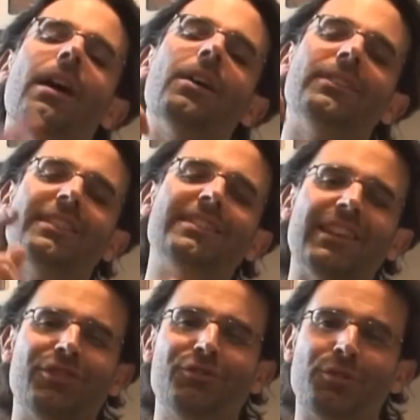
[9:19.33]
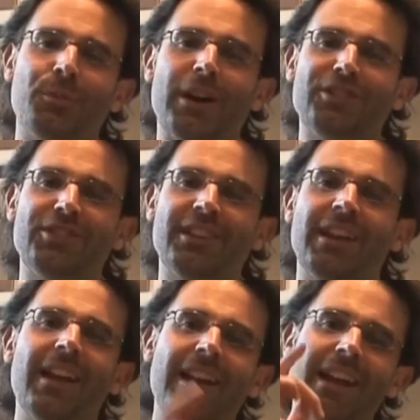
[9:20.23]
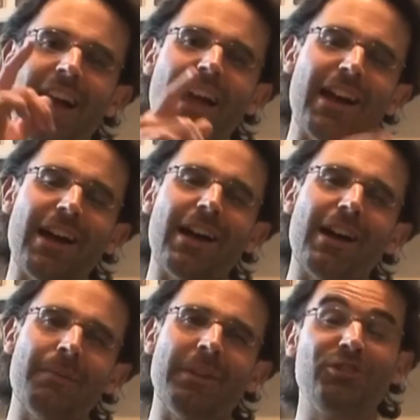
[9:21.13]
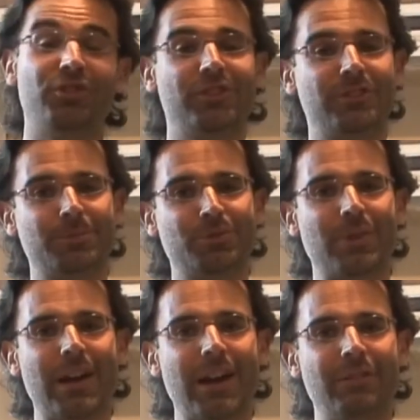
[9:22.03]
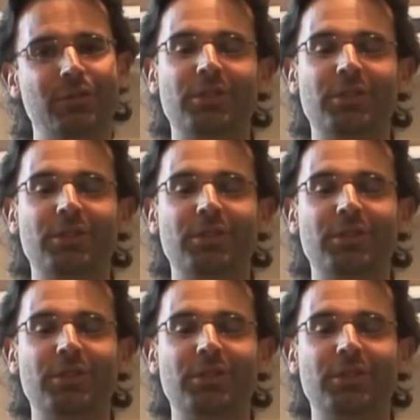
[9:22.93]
On this, thank you for watching. Make sure to subscribe.